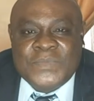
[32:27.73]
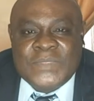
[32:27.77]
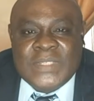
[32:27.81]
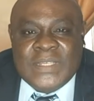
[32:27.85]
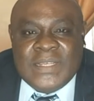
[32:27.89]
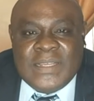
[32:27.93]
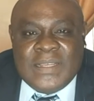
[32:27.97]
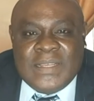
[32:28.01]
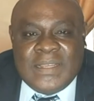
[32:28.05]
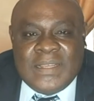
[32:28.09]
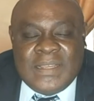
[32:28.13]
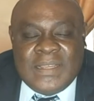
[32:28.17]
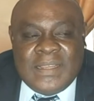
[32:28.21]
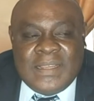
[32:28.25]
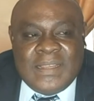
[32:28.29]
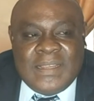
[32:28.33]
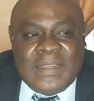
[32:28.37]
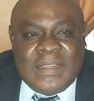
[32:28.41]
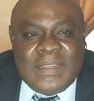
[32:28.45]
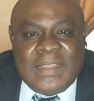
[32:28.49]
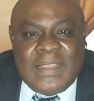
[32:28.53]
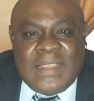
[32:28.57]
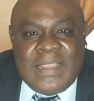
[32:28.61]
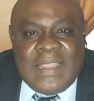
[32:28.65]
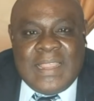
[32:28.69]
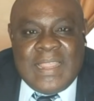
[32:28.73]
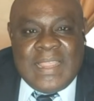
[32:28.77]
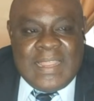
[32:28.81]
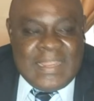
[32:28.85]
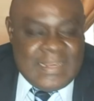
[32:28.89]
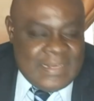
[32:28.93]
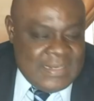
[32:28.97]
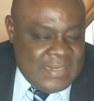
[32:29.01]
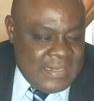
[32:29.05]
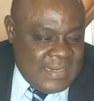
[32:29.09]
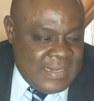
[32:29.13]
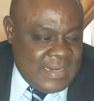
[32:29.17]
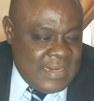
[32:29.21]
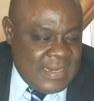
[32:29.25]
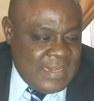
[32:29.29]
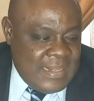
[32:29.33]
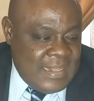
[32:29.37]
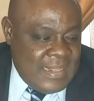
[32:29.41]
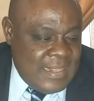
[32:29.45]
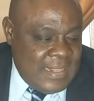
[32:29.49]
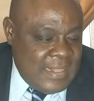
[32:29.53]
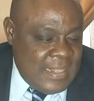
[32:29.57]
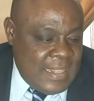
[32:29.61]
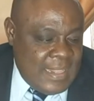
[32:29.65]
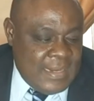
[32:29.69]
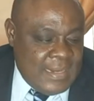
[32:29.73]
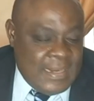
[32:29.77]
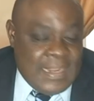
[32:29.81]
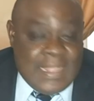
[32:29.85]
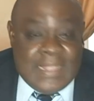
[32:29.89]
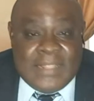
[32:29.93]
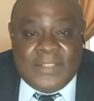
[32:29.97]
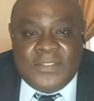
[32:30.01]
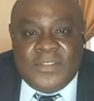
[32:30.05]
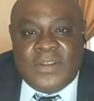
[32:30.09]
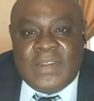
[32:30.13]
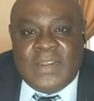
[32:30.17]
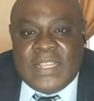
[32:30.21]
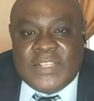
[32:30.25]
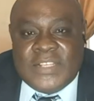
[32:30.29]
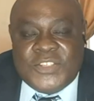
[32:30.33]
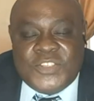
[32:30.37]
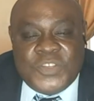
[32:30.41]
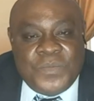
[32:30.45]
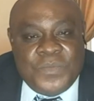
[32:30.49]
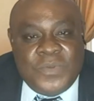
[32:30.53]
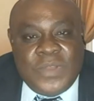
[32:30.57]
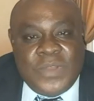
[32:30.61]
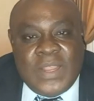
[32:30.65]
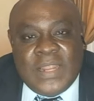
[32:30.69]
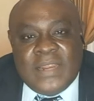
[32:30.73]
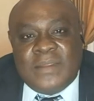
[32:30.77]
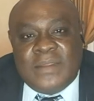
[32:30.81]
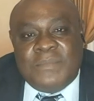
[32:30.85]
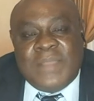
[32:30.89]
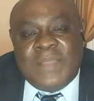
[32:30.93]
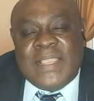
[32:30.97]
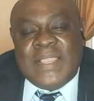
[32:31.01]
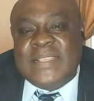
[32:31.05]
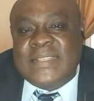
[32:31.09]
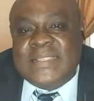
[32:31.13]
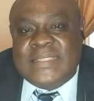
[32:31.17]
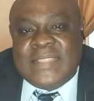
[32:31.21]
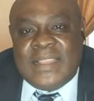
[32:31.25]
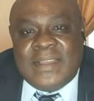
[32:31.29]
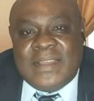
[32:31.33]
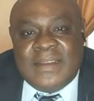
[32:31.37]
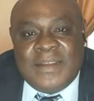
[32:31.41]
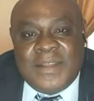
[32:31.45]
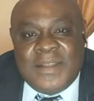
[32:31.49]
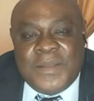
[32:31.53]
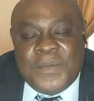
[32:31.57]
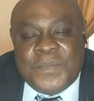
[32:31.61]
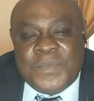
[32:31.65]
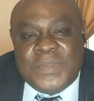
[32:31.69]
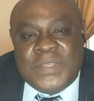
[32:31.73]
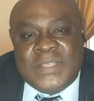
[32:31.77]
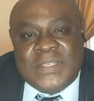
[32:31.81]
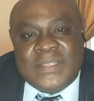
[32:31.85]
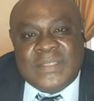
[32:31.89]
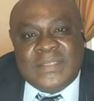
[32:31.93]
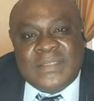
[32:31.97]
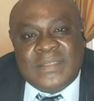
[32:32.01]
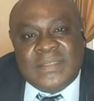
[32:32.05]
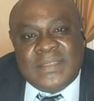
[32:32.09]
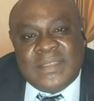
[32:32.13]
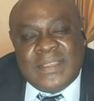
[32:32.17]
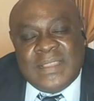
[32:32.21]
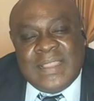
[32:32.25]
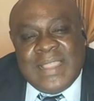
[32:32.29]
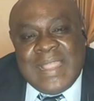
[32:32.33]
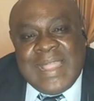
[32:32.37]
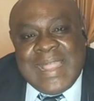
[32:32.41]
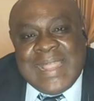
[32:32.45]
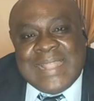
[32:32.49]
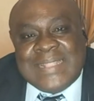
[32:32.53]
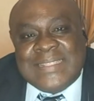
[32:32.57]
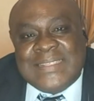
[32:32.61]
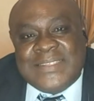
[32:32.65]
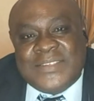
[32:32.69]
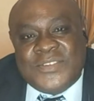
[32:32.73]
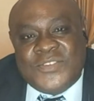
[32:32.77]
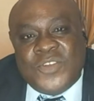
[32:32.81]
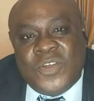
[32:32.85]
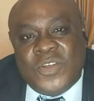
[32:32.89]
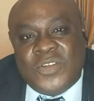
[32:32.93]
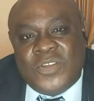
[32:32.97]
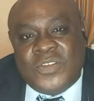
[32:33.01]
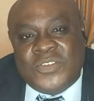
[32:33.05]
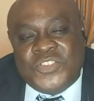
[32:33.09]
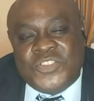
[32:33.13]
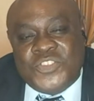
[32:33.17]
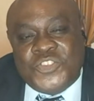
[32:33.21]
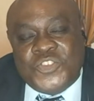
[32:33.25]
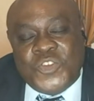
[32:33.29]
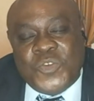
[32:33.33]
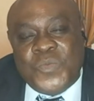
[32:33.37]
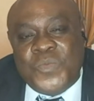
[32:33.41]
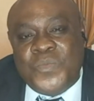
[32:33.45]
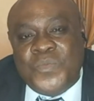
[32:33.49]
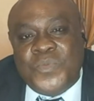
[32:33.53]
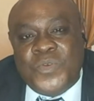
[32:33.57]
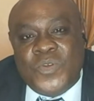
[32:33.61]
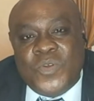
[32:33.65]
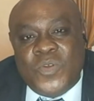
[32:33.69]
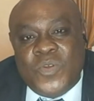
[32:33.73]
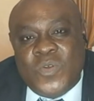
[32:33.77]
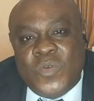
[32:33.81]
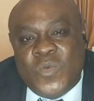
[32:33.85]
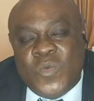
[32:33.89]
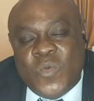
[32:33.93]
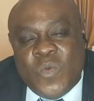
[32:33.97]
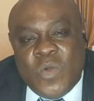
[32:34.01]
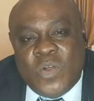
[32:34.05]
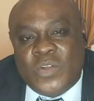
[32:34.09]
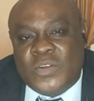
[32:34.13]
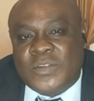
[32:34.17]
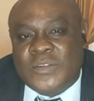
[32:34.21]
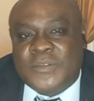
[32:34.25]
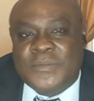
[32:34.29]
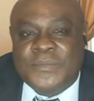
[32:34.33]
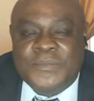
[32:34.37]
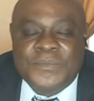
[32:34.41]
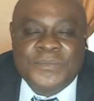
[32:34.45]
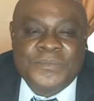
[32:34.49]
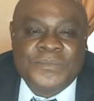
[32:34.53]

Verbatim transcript: Okay and, uh, and at Douglas Jumbo. And my Instagram is at Doc Jumbo One.